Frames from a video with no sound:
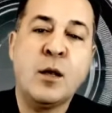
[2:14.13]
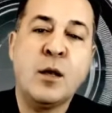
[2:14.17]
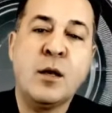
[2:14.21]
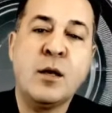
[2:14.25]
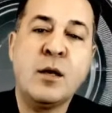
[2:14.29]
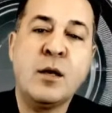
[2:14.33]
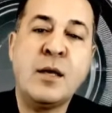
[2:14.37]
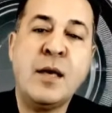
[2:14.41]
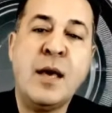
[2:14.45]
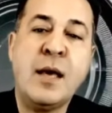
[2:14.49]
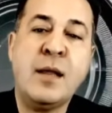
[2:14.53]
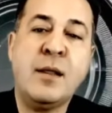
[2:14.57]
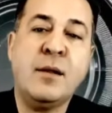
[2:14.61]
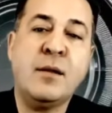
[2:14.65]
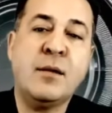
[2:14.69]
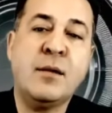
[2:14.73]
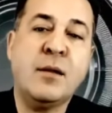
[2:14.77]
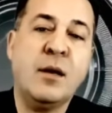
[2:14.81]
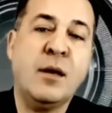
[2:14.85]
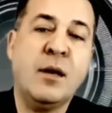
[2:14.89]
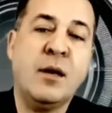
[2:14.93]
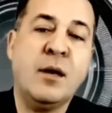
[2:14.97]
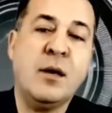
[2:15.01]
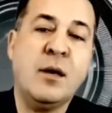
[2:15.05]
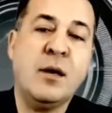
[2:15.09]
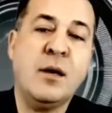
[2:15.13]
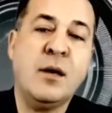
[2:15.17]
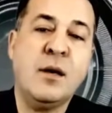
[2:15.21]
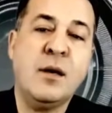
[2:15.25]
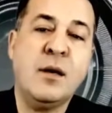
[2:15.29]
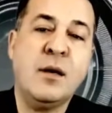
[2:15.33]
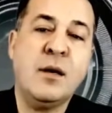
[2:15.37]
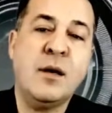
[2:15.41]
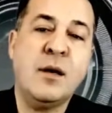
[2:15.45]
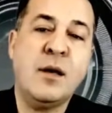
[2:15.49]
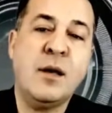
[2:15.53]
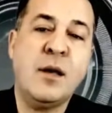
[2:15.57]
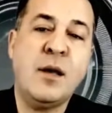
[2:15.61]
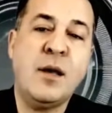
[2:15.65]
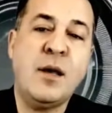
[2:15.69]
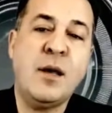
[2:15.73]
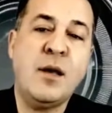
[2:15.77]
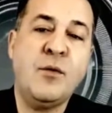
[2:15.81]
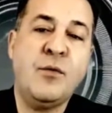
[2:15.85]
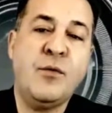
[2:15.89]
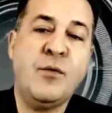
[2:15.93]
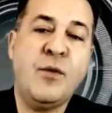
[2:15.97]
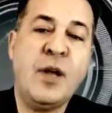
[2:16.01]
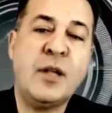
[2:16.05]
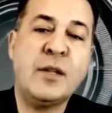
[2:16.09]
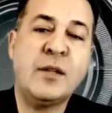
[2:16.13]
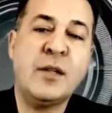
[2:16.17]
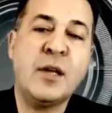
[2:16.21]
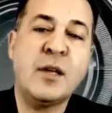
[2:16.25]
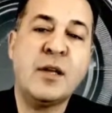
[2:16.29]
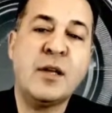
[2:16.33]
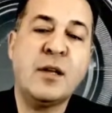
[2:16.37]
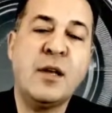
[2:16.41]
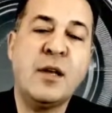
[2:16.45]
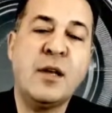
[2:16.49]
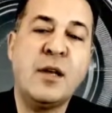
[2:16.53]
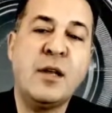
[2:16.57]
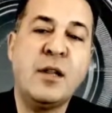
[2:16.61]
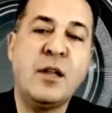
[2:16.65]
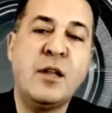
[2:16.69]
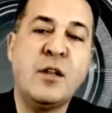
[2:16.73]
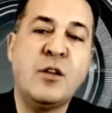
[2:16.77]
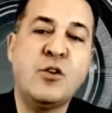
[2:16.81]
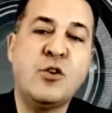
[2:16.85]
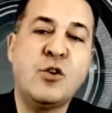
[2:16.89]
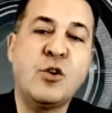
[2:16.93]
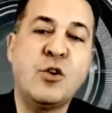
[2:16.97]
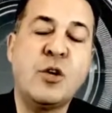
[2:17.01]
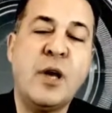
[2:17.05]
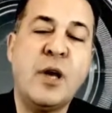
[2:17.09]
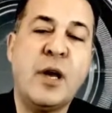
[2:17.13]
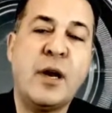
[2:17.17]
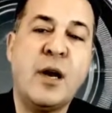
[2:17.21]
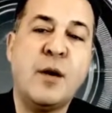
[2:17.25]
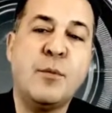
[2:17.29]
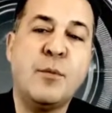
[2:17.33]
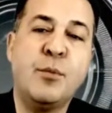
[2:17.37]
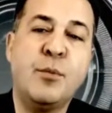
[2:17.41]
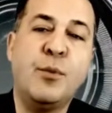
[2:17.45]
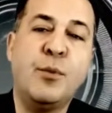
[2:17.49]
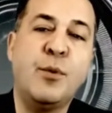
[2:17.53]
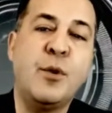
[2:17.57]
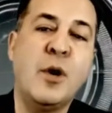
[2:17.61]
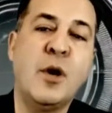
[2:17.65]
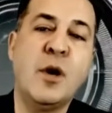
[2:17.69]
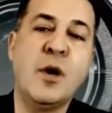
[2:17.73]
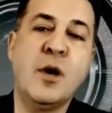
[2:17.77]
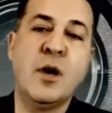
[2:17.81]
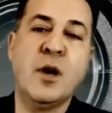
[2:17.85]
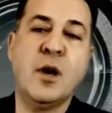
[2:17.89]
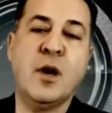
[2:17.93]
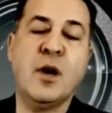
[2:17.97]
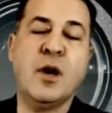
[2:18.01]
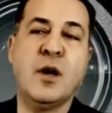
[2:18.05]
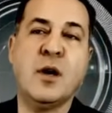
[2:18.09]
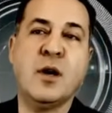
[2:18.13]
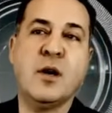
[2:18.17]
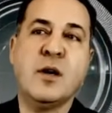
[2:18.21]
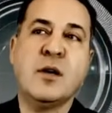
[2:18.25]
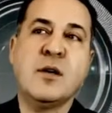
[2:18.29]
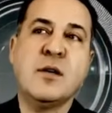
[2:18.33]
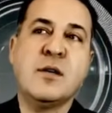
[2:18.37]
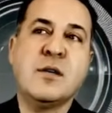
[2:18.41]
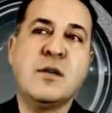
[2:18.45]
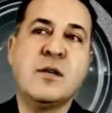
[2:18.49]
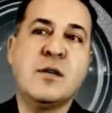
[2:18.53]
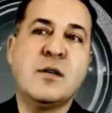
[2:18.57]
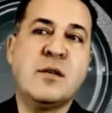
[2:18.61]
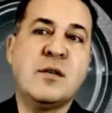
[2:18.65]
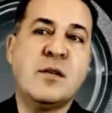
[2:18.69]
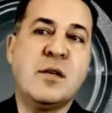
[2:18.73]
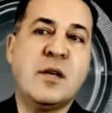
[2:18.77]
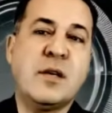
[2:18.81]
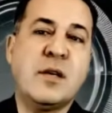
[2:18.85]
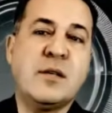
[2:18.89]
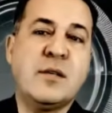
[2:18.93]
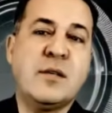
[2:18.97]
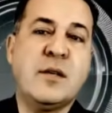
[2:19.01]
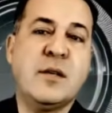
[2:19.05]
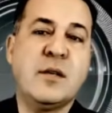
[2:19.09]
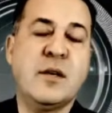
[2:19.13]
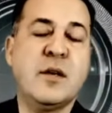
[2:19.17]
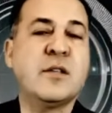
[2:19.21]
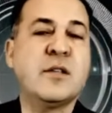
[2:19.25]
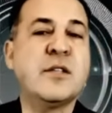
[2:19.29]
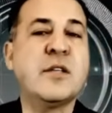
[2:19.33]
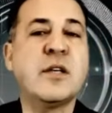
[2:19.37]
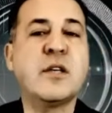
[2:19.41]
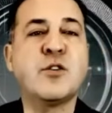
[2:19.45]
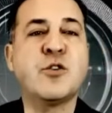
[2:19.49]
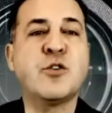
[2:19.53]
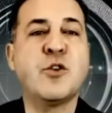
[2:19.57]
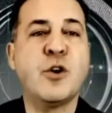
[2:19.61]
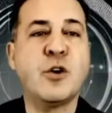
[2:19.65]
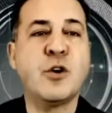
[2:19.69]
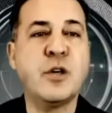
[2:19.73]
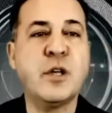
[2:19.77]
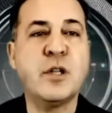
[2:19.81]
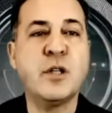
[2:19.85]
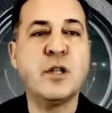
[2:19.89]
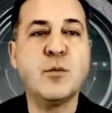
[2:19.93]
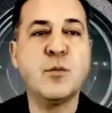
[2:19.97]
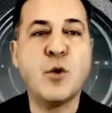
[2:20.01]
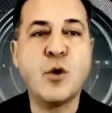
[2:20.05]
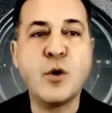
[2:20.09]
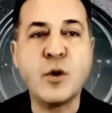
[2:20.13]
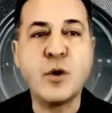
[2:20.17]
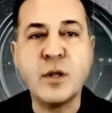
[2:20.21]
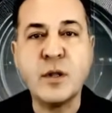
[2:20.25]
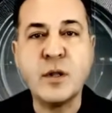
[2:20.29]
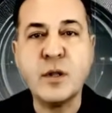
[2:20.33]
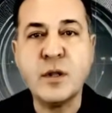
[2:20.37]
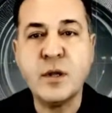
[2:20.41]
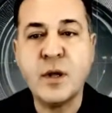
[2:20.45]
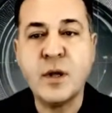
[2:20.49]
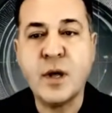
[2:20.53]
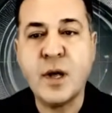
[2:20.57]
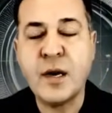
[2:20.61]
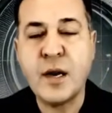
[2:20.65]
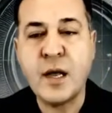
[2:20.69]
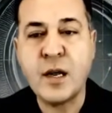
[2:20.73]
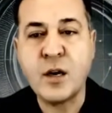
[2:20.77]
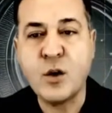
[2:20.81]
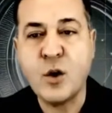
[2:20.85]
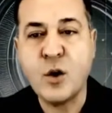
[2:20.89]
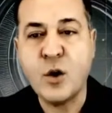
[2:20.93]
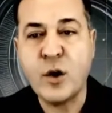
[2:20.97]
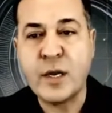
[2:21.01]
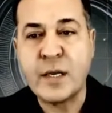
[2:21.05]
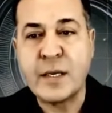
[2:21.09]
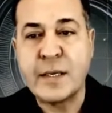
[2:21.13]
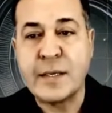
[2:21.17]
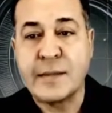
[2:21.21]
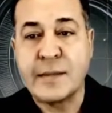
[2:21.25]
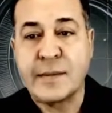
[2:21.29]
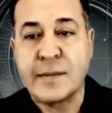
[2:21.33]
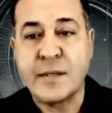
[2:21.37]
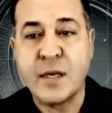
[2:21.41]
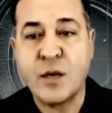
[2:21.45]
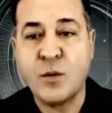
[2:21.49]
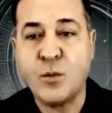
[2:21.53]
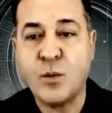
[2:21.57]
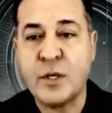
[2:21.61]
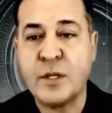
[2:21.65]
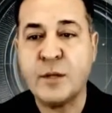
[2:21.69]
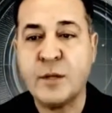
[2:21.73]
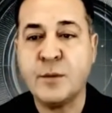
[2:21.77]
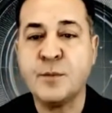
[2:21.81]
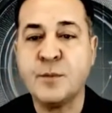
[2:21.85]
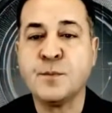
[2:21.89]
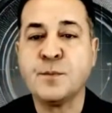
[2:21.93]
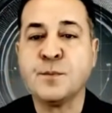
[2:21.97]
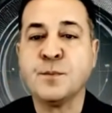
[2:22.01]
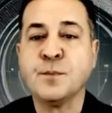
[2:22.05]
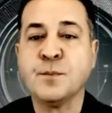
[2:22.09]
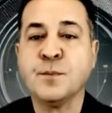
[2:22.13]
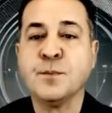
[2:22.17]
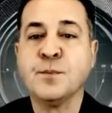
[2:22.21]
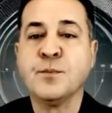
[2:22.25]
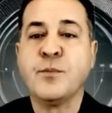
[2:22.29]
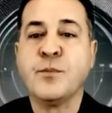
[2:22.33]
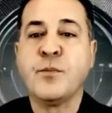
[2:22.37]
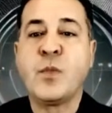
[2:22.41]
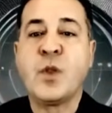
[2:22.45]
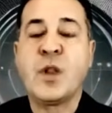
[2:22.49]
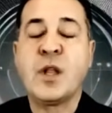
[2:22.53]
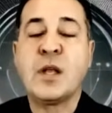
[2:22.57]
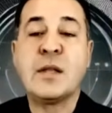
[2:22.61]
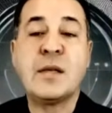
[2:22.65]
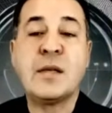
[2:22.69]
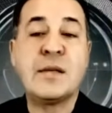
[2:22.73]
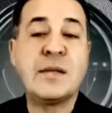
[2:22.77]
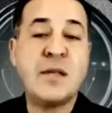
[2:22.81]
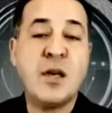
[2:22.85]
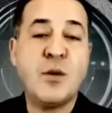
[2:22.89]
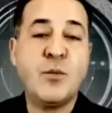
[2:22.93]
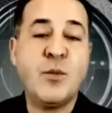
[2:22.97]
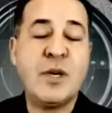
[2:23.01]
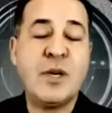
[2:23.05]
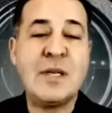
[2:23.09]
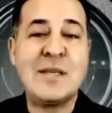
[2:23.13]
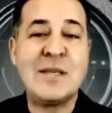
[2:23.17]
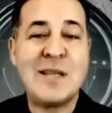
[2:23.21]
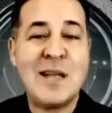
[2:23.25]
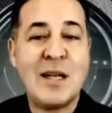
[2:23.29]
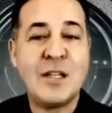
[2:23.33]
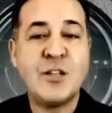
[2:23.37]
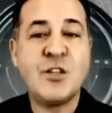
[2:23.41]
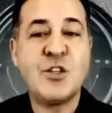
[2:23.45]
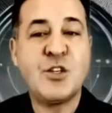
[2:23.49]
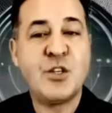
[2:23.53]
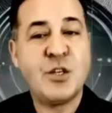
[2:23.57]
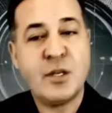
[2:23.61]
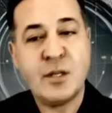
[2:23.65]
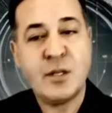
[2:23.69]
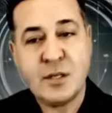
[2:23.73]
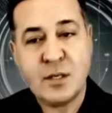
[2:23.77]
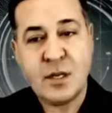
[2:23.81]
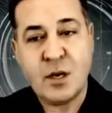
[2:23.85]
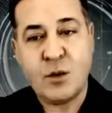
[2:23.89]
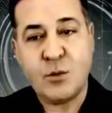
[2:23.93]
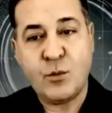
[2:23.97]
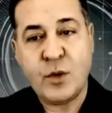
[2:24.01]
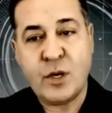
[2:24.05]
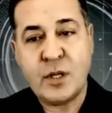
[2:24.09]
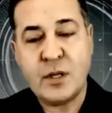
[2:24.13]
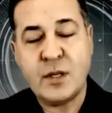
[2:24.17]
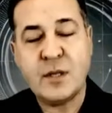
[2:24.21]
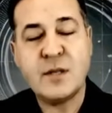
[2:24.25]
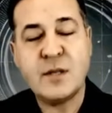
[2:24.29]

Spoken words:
Yet he felt like he needs to get up 6:30 in the morning and then go and kill someone. This someone is not just someone.